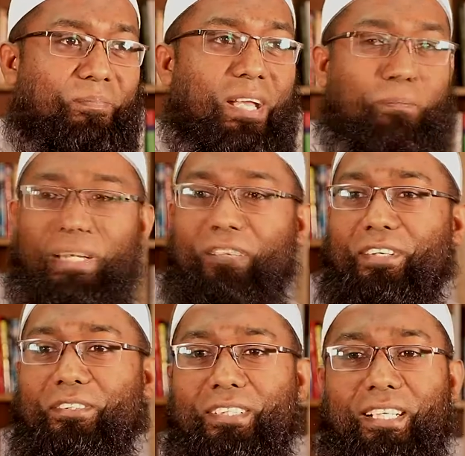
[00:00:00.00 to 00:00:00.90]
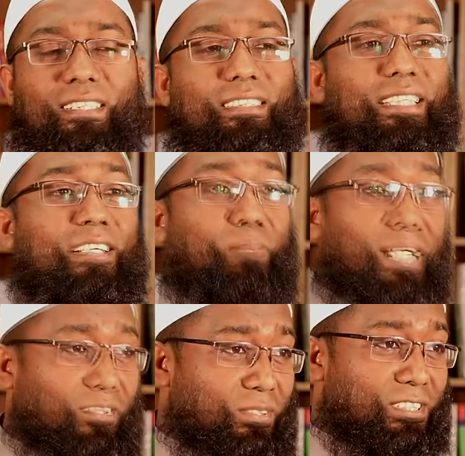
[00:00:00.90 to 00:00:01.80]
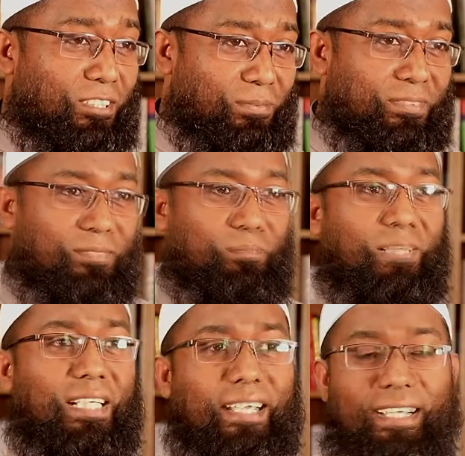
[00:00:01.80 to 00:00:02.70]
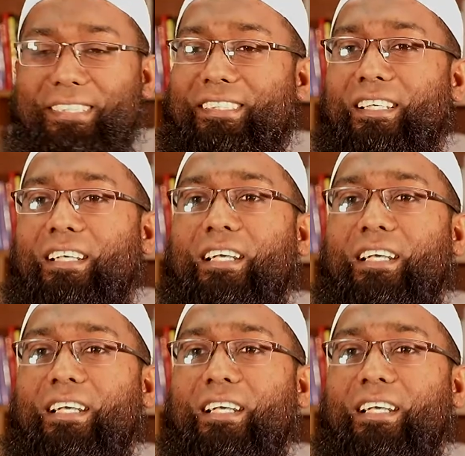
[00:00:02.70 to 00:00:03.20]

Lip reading: Apple founder, then Microsoft, Bill Gates.